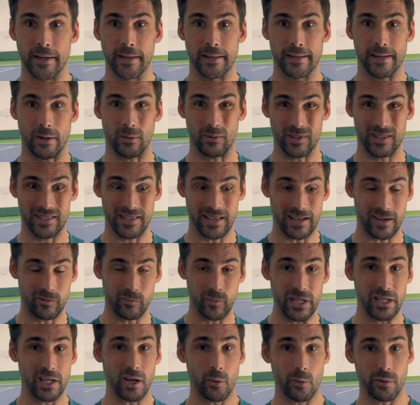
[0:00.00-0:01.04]
Now, instead of
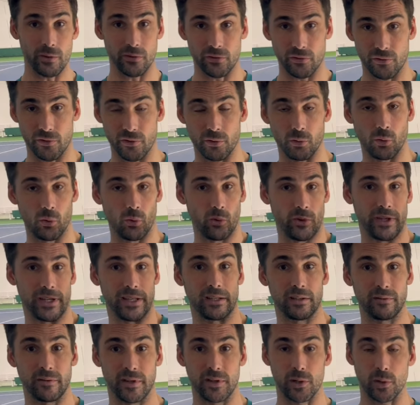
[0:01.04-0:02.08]
me going through all the
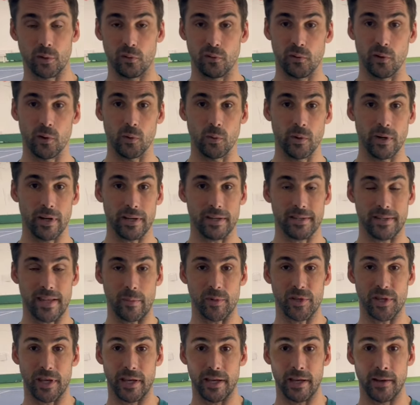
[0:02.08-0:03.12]
individual footwork
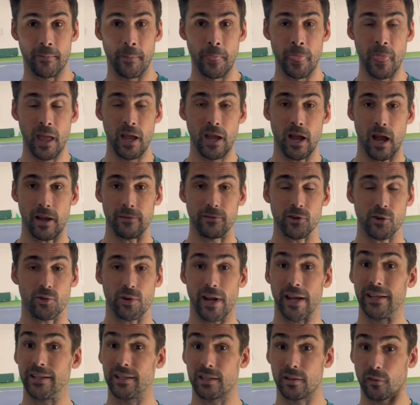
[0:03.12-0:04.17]
steps here, I've
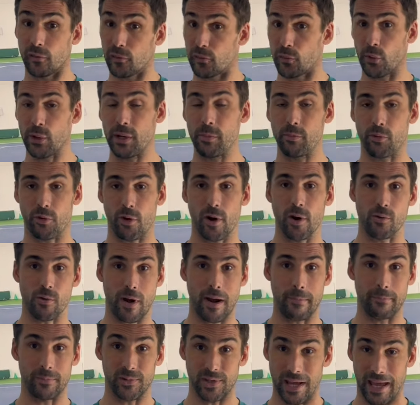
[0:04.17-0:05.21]
created a free
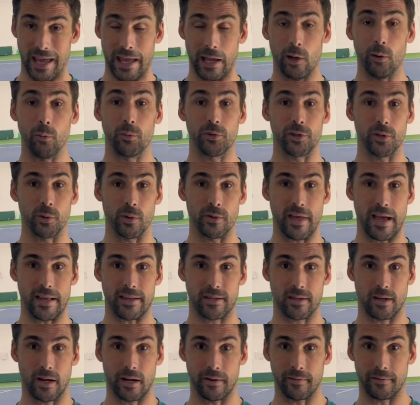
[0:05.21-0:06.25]
program to help you with that
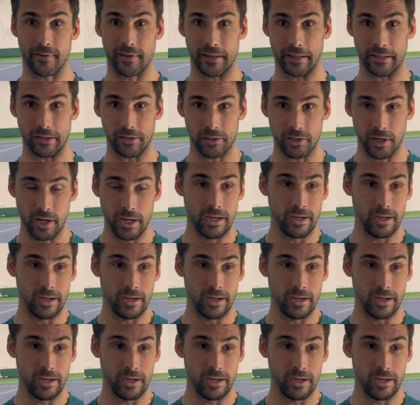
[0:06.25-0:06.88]
side of things